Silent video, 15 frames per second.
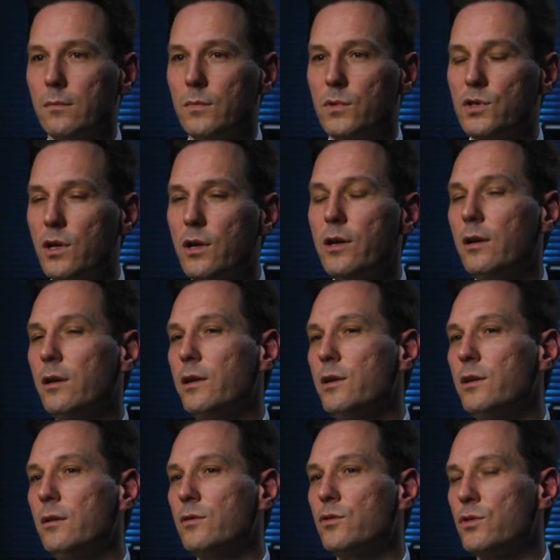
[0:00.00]

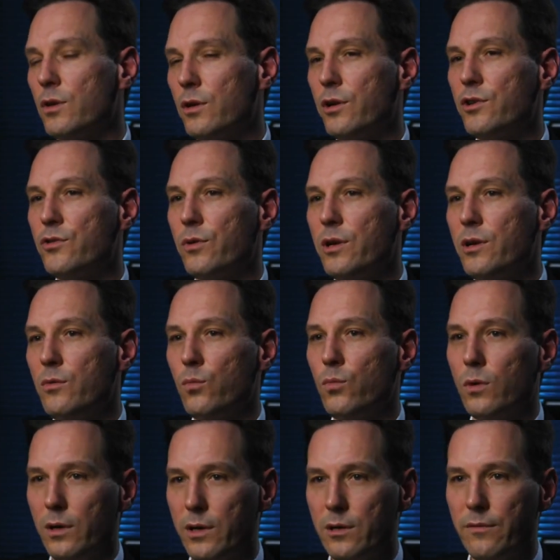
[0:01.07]
Certainly, surgery
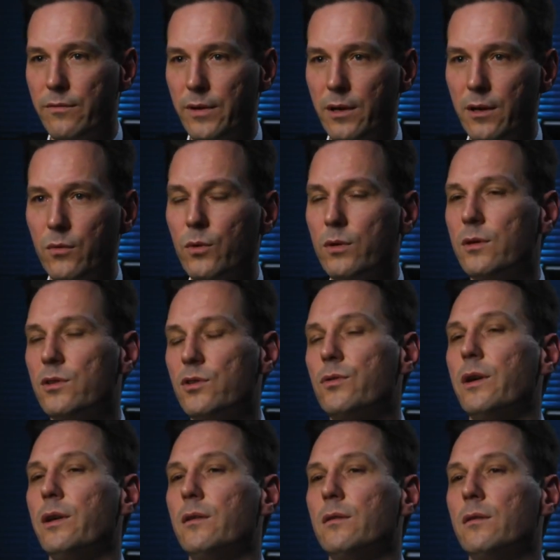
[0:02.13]
will interfere with the
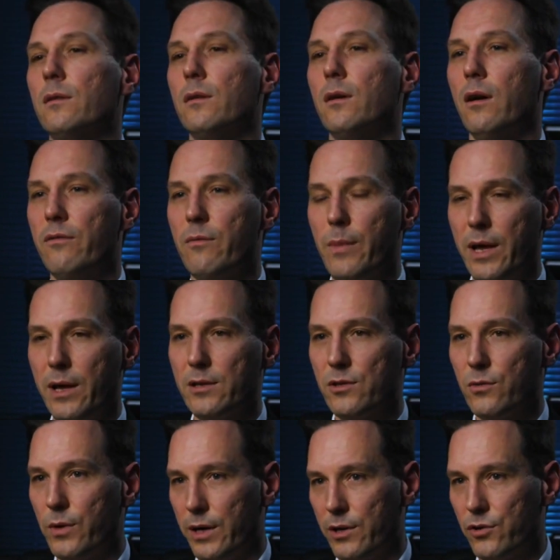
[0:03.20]
strength of a man's
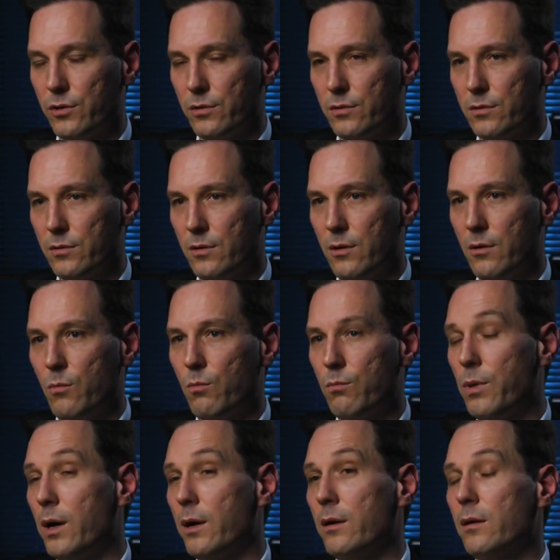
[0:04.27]
erections,
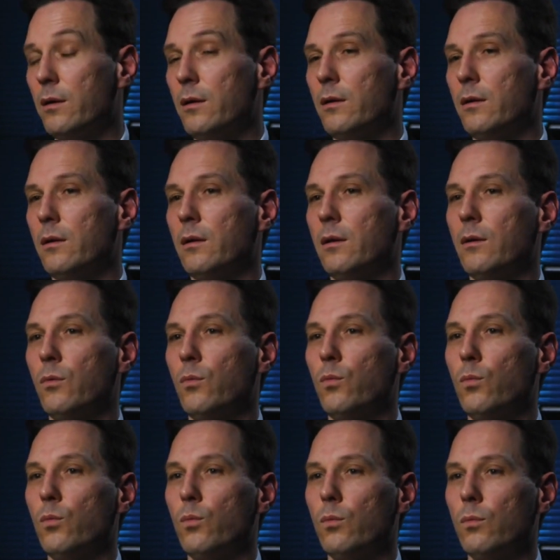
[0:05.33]
but
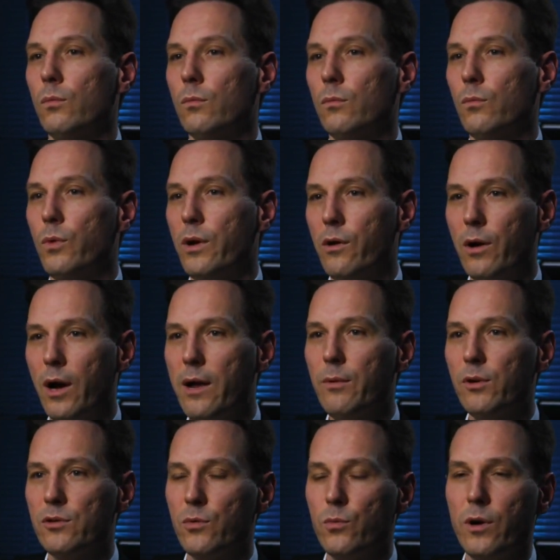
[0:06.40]
we are
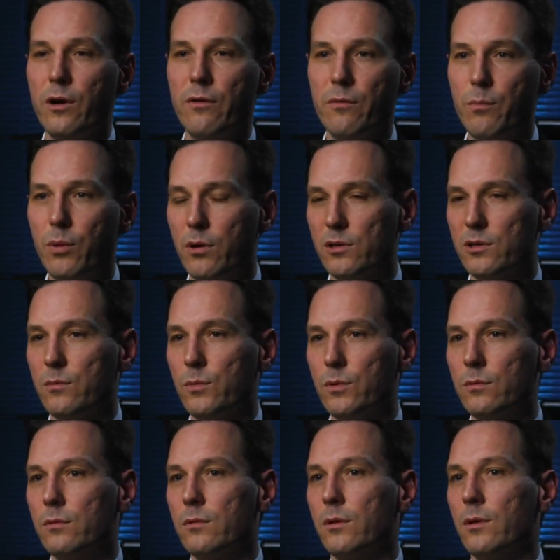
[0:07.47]
able to, wherever
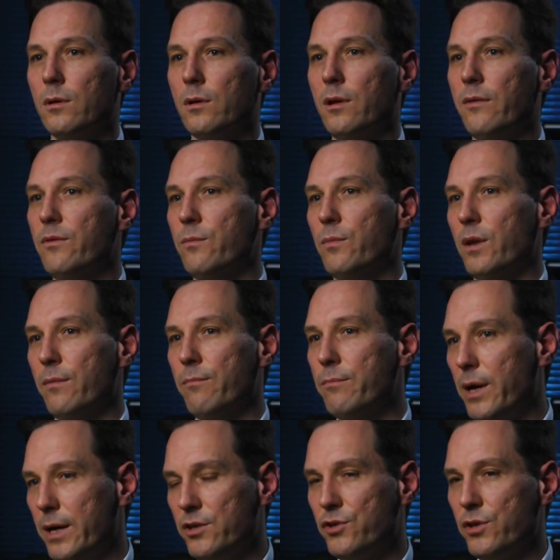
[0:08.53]
possible, give them their
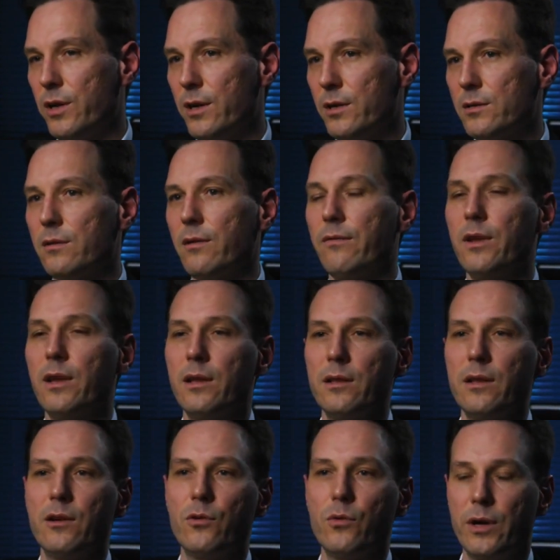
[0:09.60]
best chance of getting
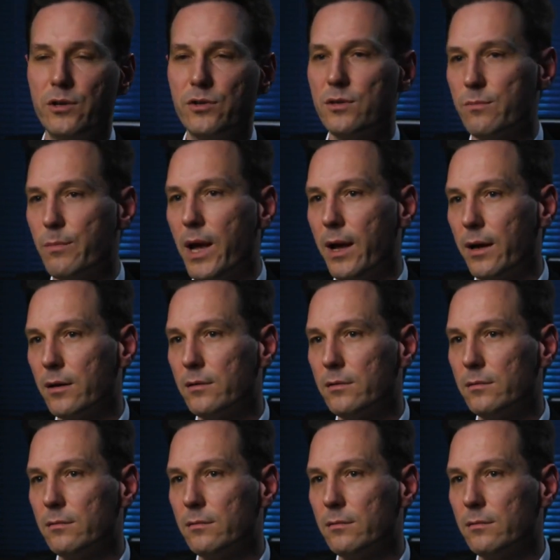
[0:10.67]
their erections back.